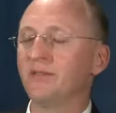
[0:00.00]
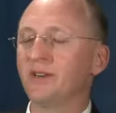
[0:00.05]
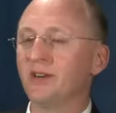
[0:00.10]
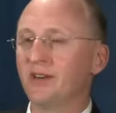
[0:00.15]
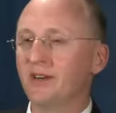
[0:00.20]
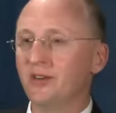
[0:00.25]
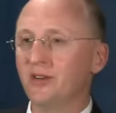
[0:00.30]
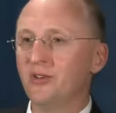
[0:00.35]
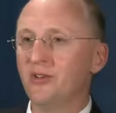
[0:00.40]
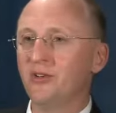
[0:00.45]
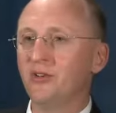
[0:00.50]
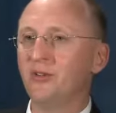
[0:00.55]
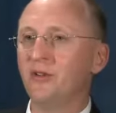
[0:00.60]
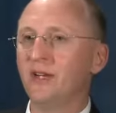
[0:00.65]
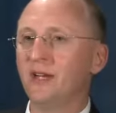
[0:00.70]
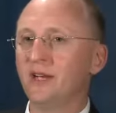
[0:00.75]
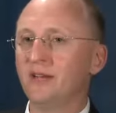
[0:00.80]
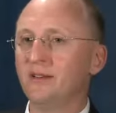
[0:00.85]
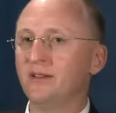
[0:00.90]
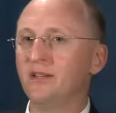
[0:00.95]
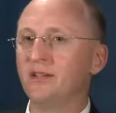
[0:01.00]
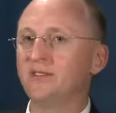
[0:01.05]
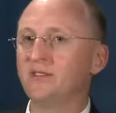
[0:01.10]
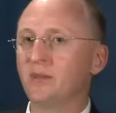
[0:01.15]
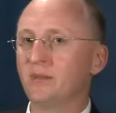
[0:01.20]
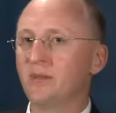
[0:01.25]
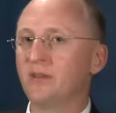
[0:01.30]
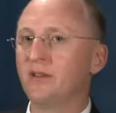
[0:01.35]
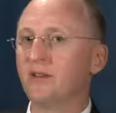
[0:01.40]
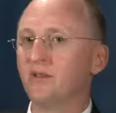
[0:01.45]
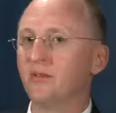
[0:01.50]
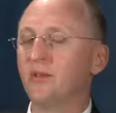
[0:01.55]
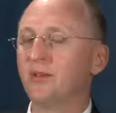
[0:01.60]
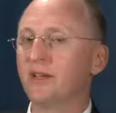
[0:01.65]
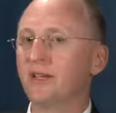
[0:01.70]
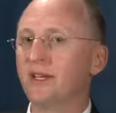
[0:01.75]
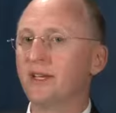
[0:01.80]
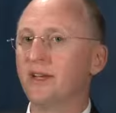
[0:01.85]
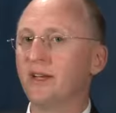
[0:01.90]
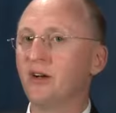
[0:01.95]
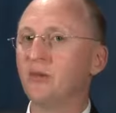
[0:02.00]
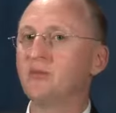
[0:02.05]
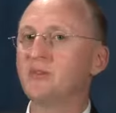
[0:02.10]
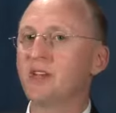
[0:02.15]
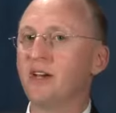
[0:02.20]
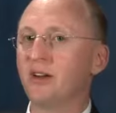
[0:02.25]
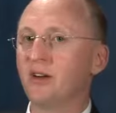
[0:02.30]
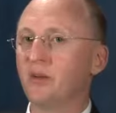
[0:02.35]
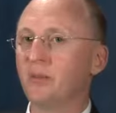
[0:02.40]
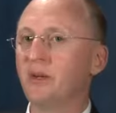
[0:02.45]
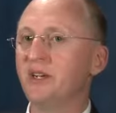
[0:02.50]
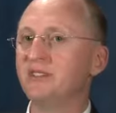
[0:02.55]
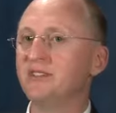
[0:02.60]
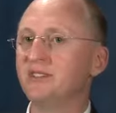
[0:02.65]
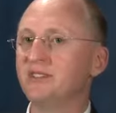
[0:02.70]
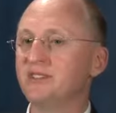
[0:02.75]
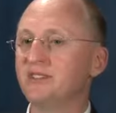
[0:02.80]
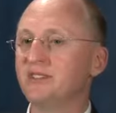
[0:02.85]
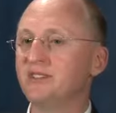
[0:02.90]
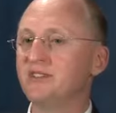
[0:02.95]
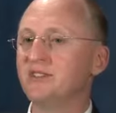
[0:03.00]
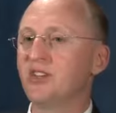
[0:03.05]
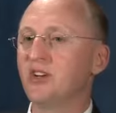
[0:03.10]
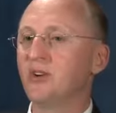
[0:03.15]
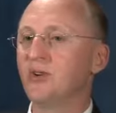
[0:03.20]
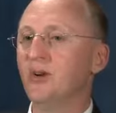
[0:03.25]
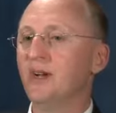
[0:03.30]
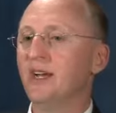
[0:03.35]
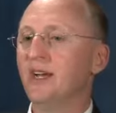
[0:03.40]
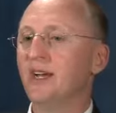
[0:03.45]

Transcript: very new and something that really helps out our patients. And so